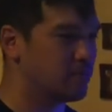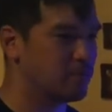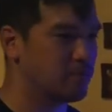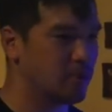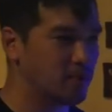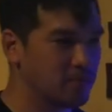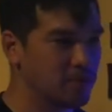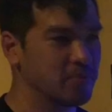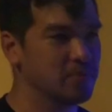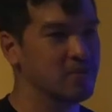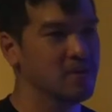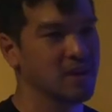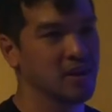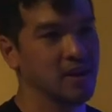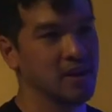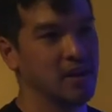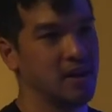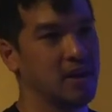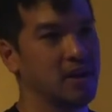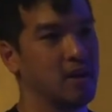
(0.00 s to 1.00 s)
problem,
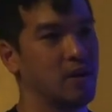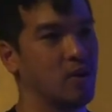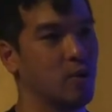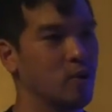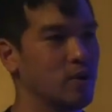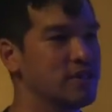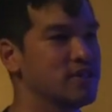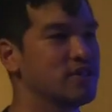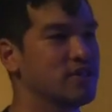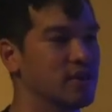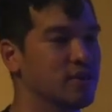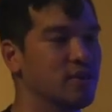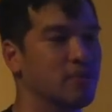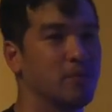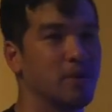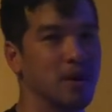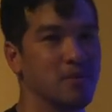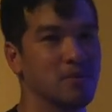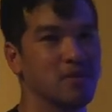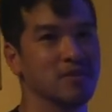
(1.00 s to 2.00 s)
uh, always check your
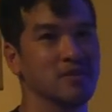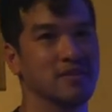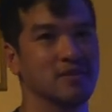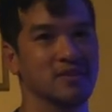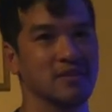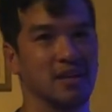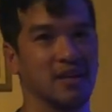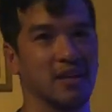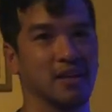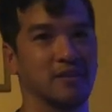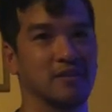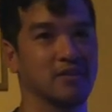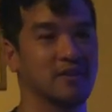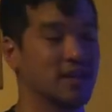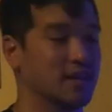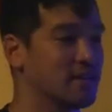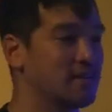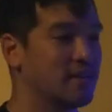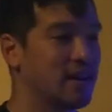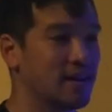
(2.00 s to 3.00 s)
parameters. And yeah.
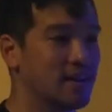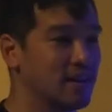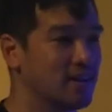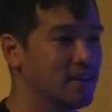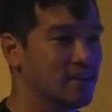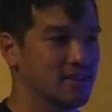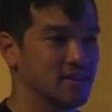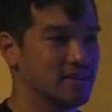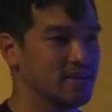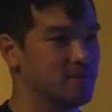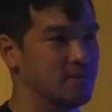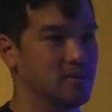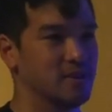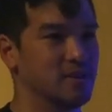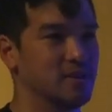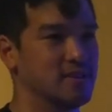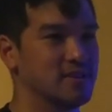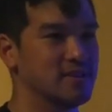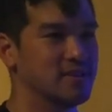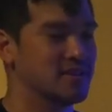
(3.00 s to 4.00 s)
Check it daily
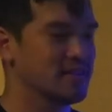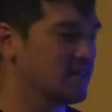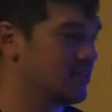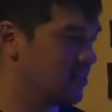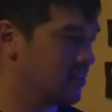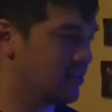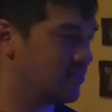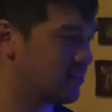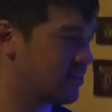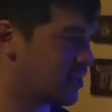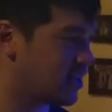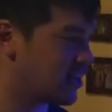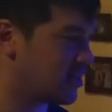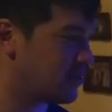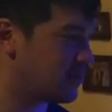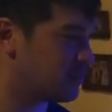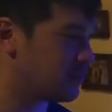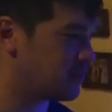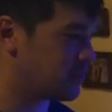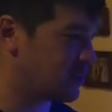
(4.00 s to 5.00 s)
because
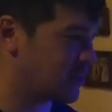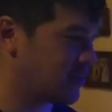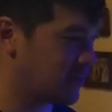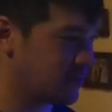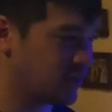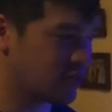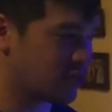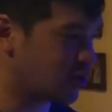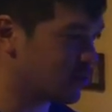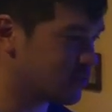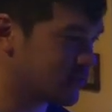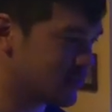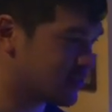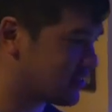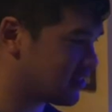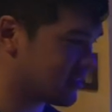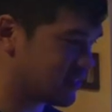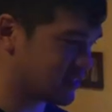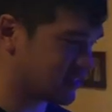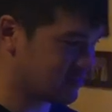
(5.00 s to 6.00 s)
um, because um, things can go
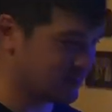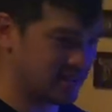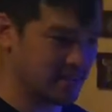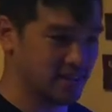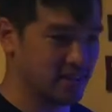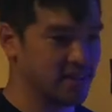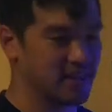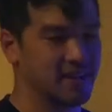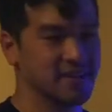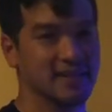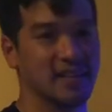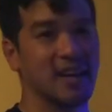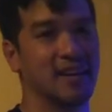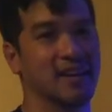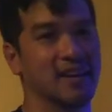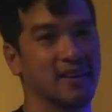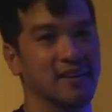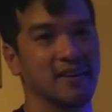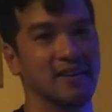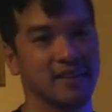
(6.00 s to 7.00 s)
wrong so quickly.
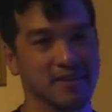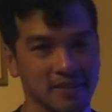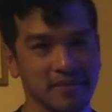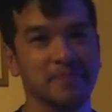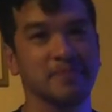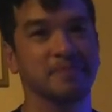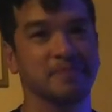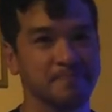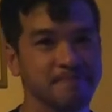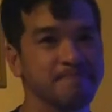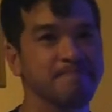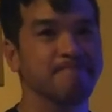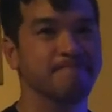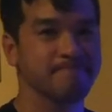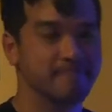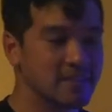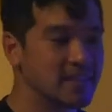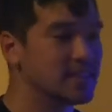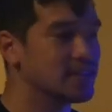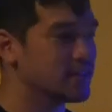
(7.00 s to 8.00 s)
Exactly.
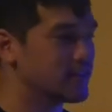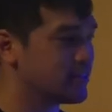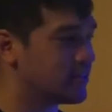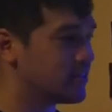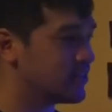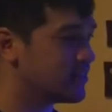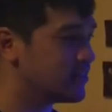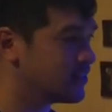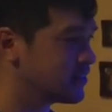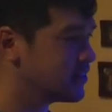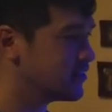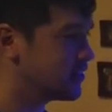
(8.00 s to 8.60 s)
So